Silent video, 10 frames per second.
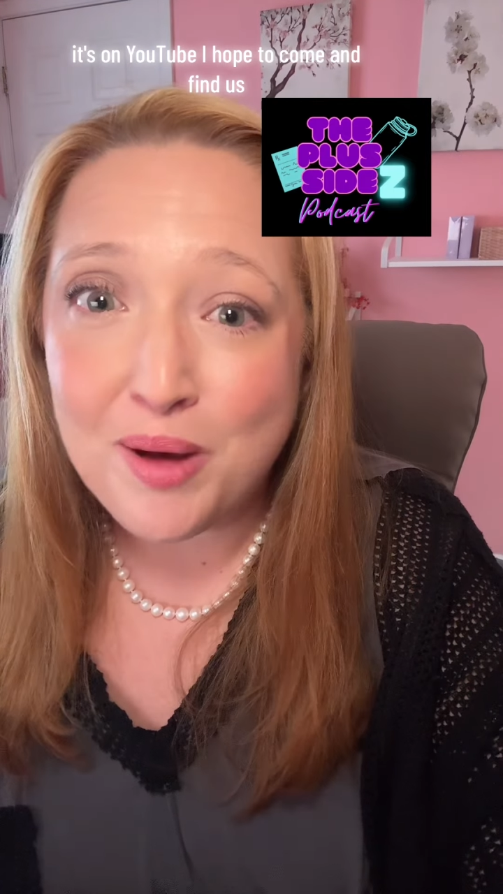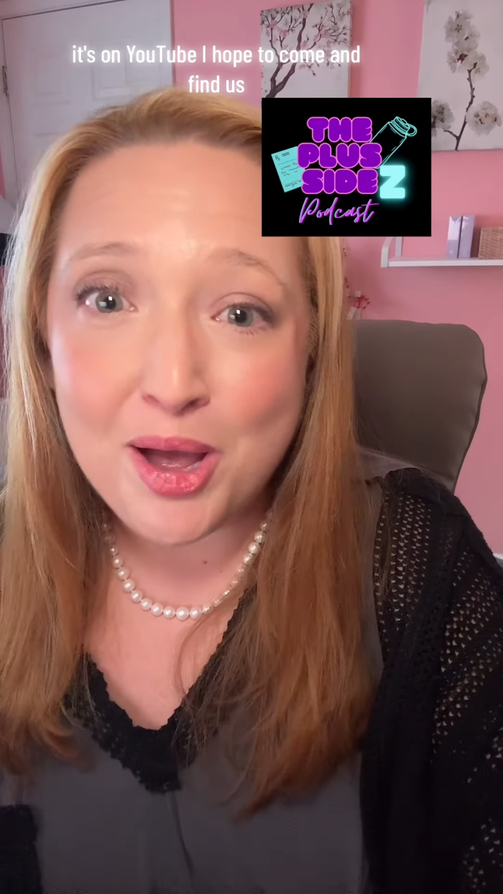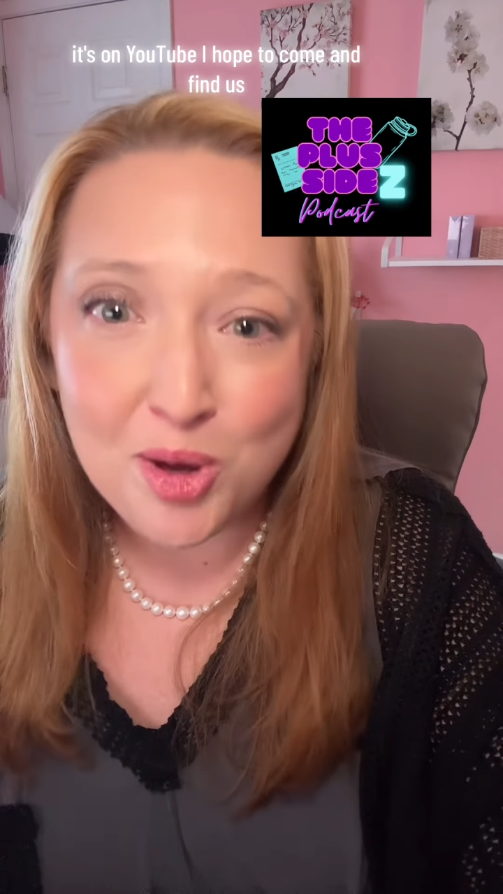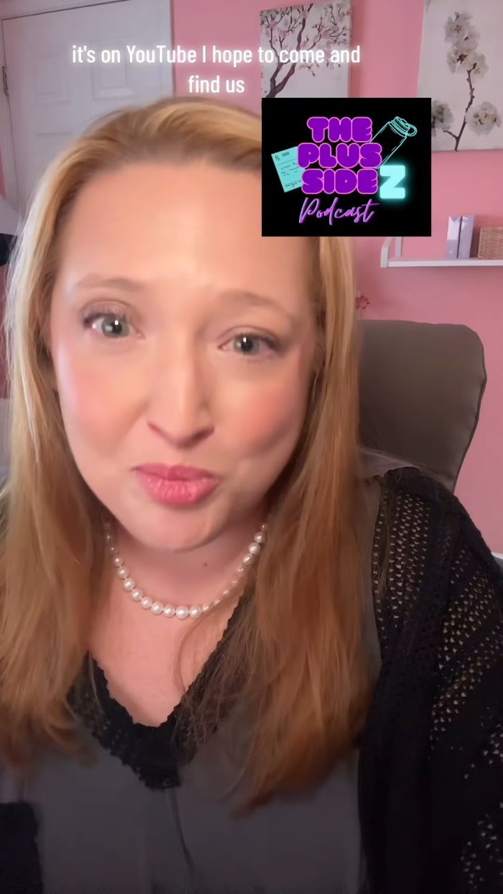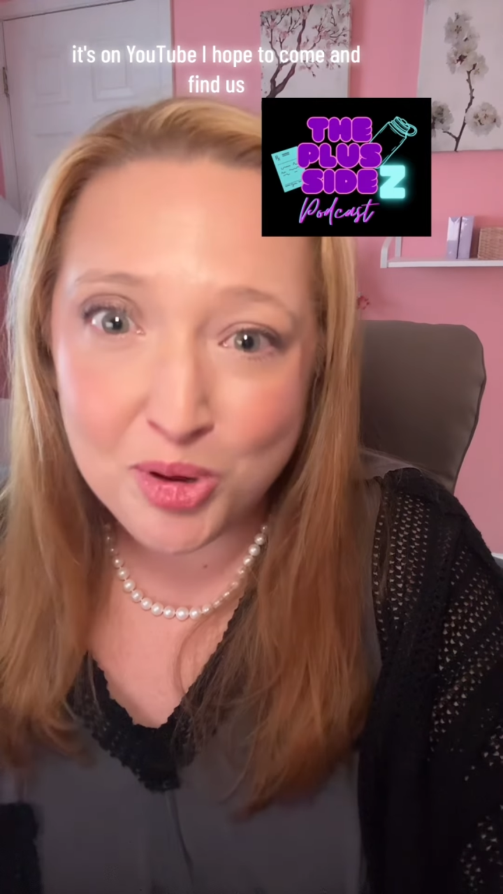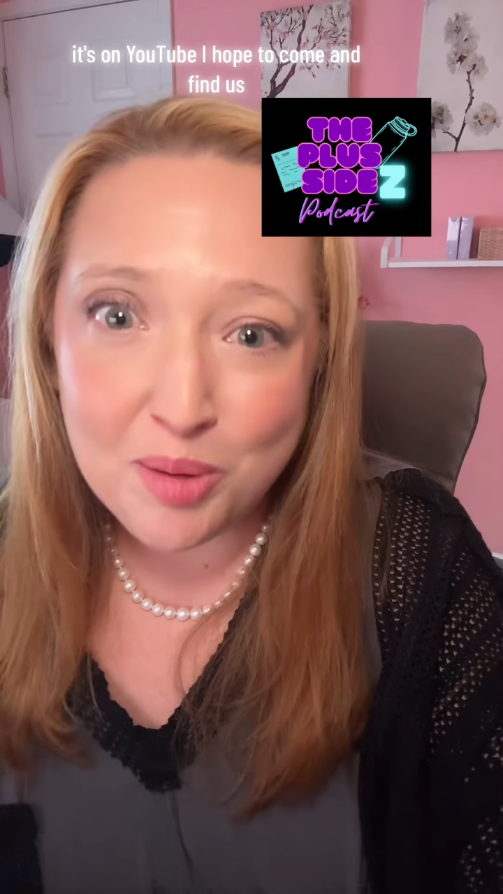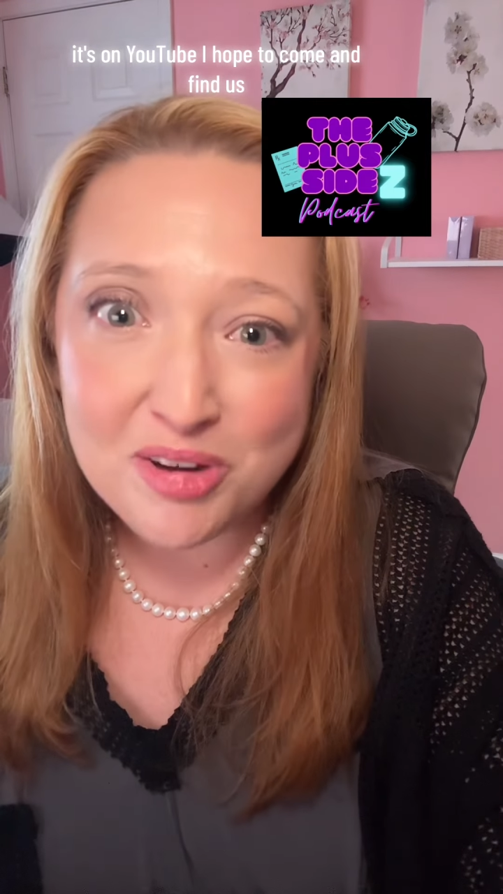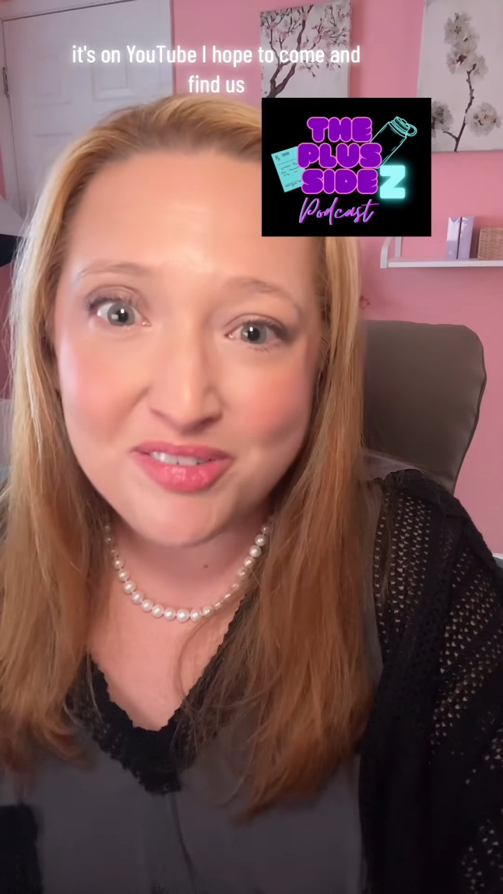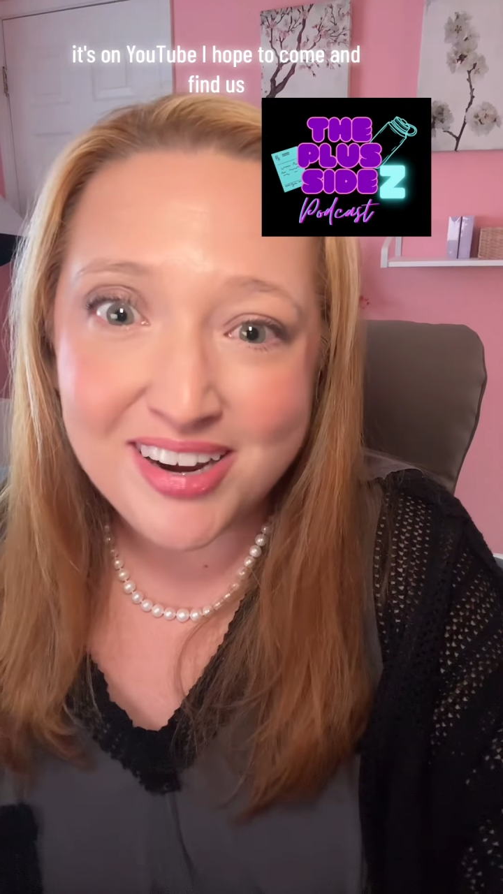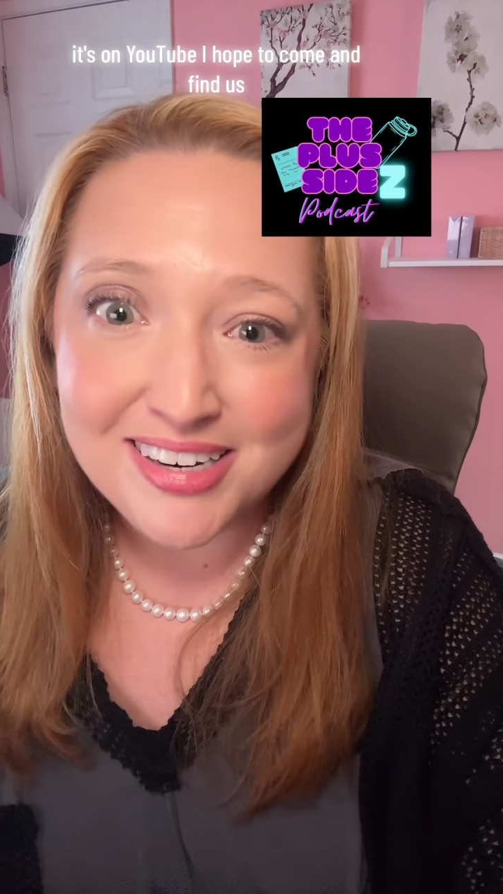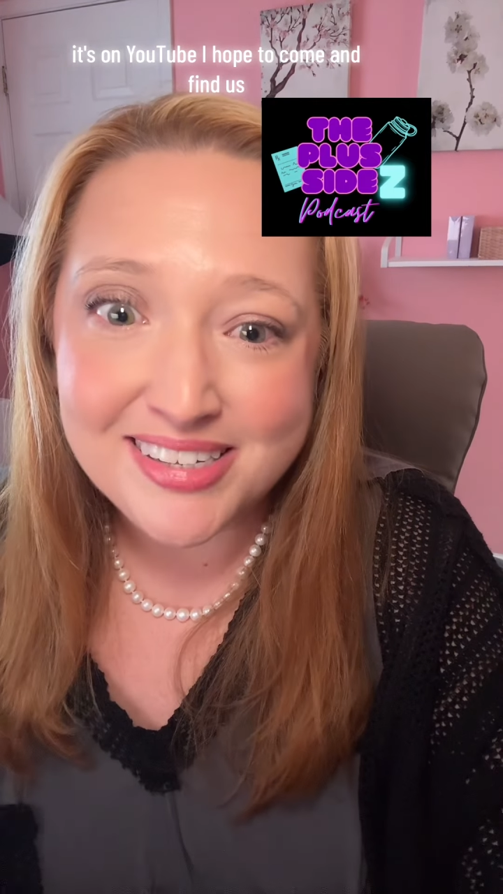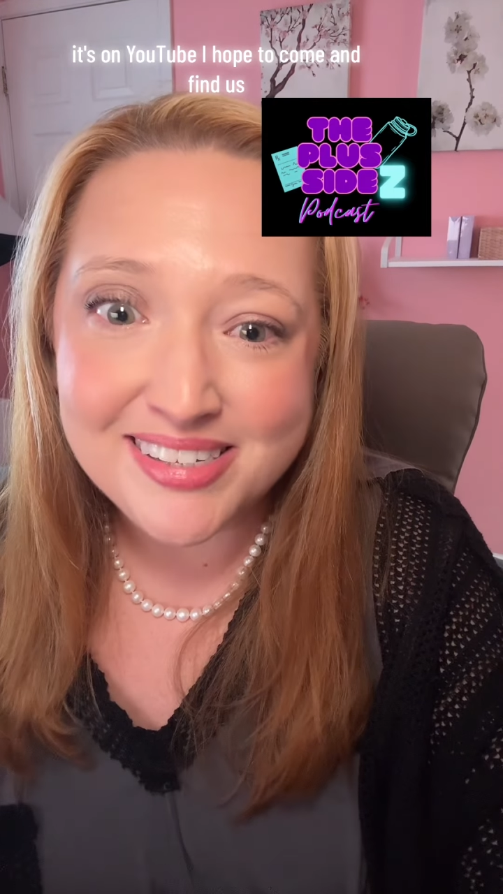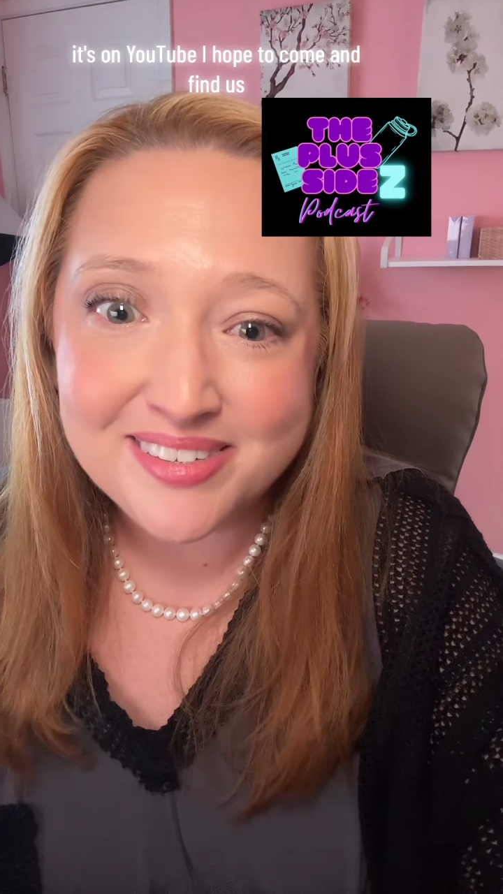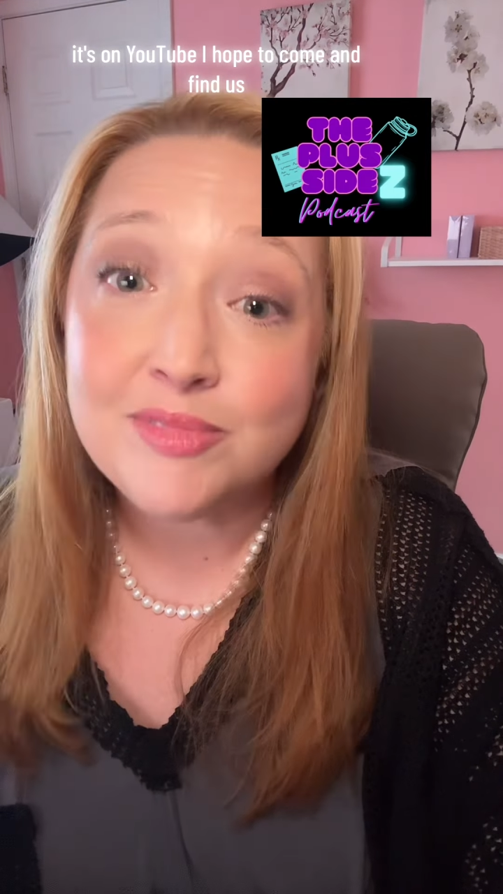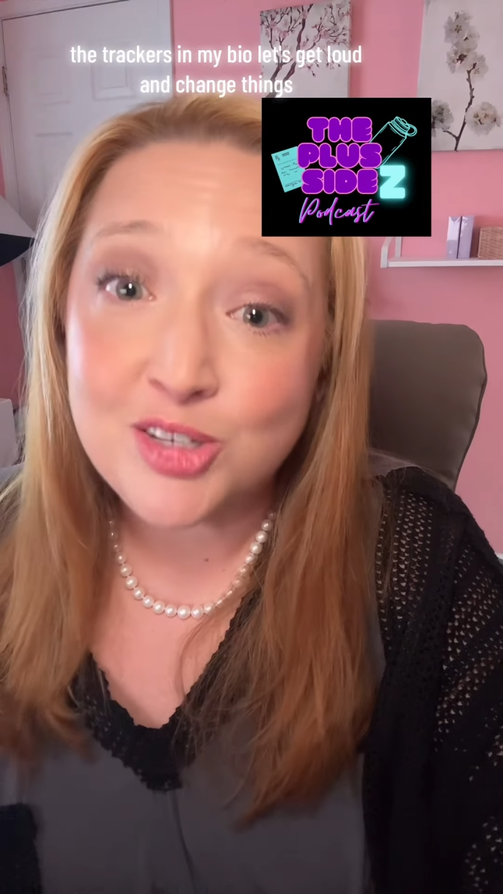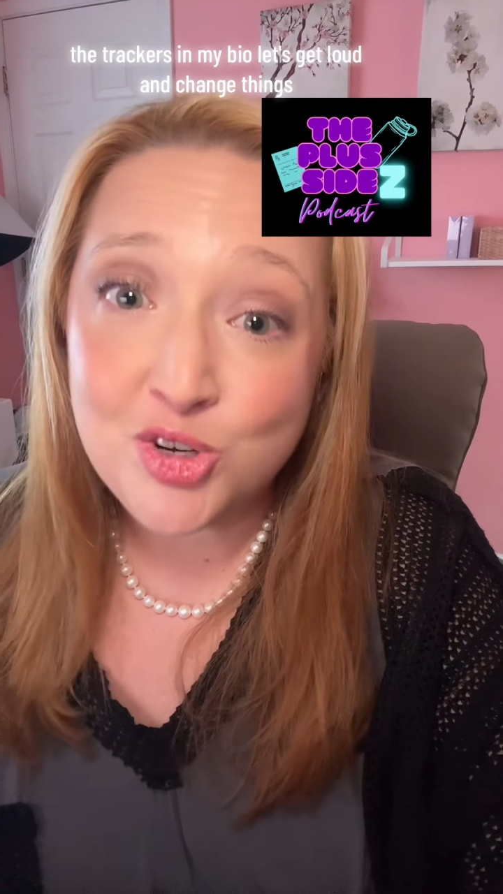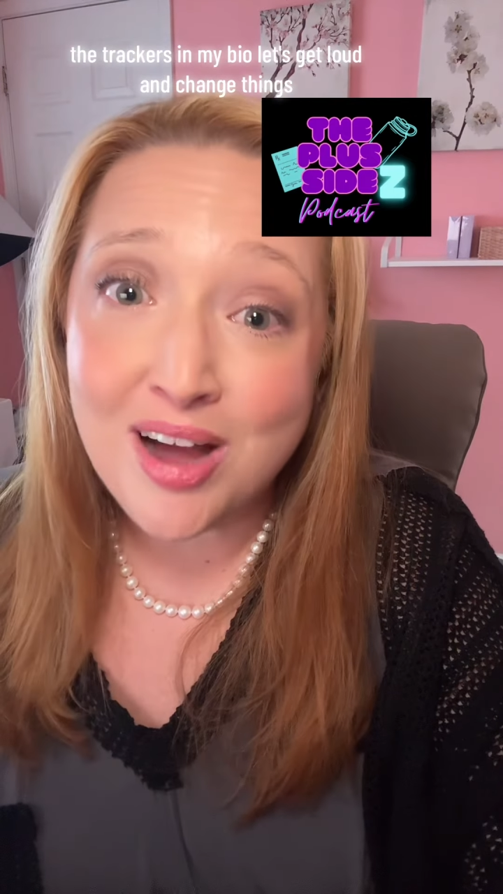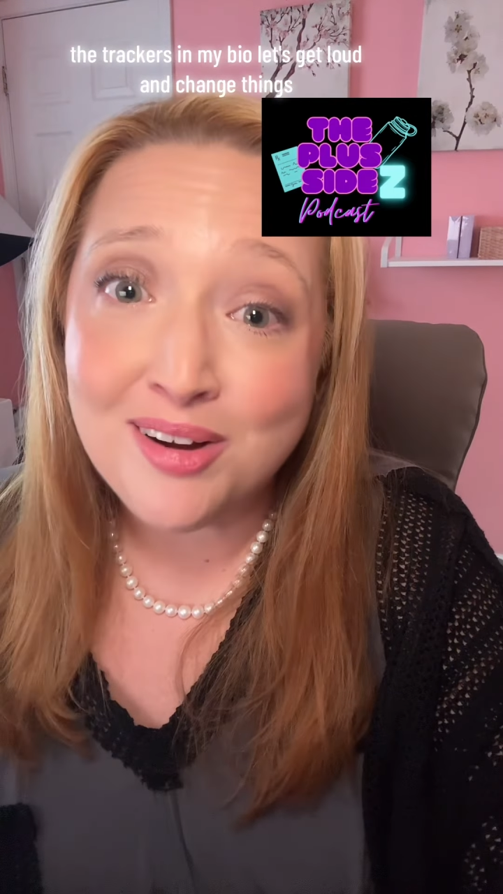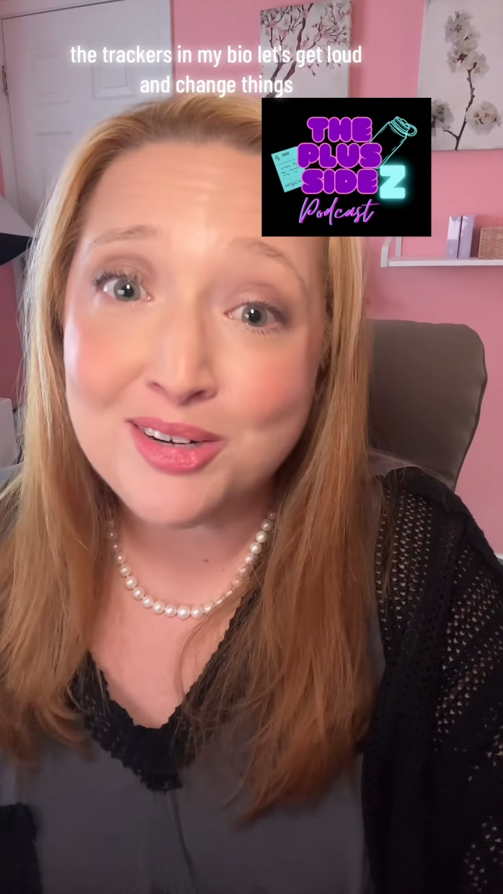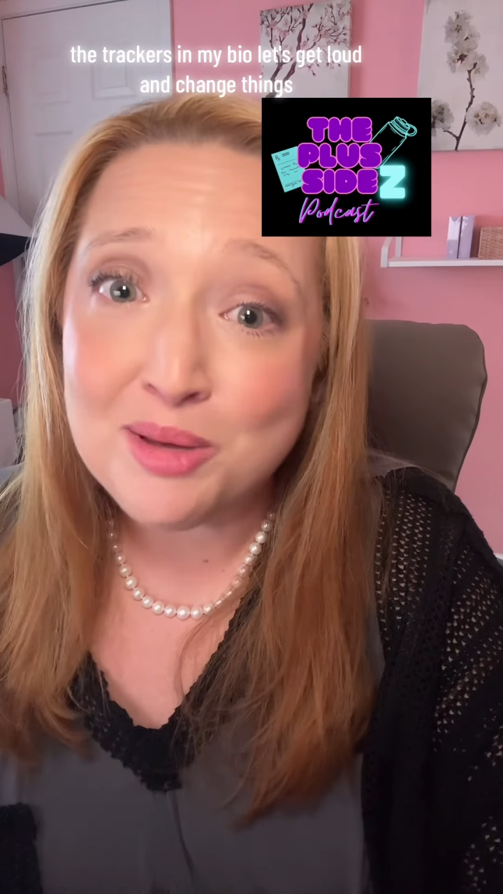I hope you'll come and find us. The
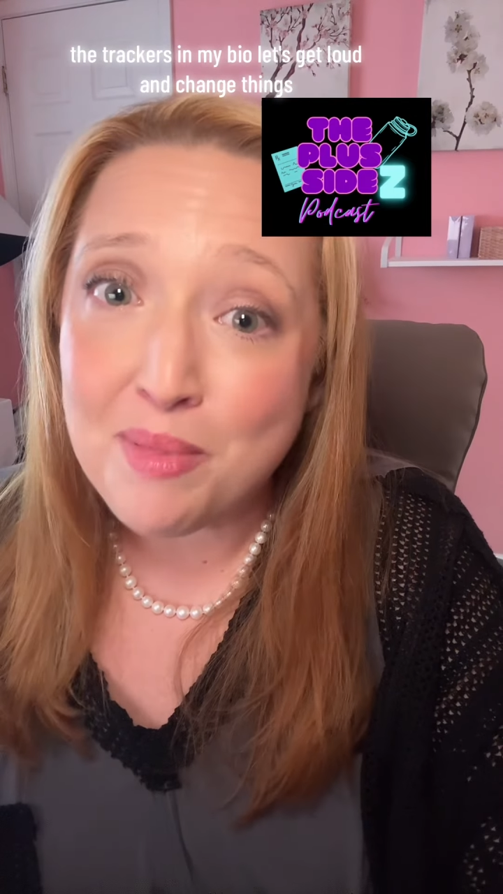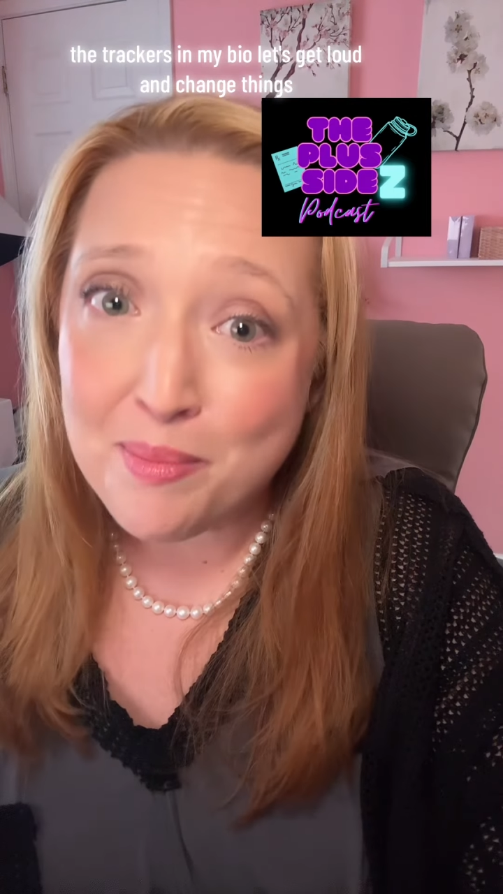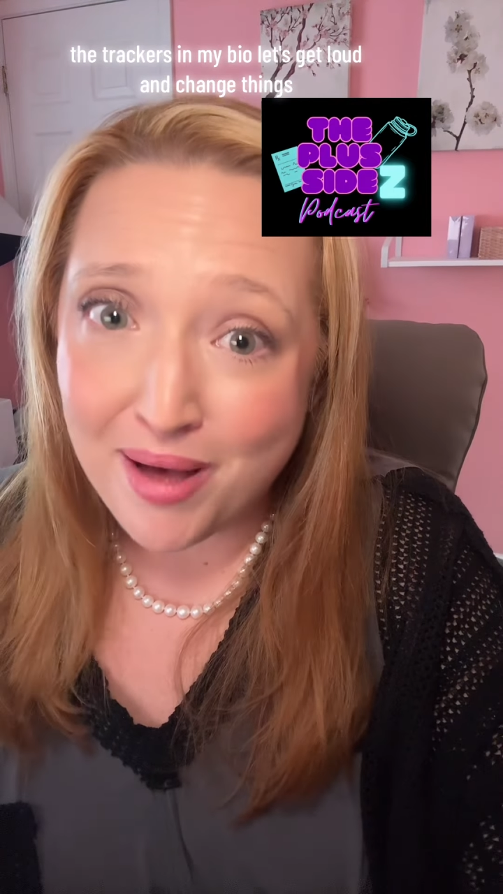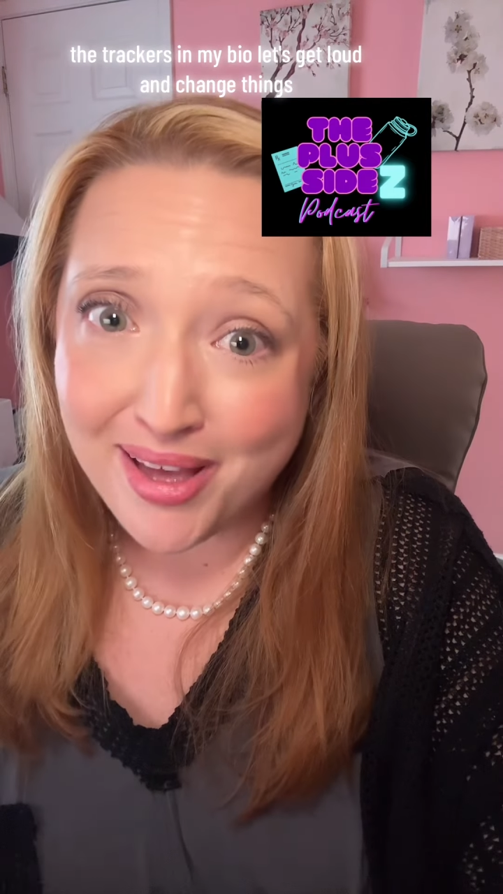tracker's in my bio.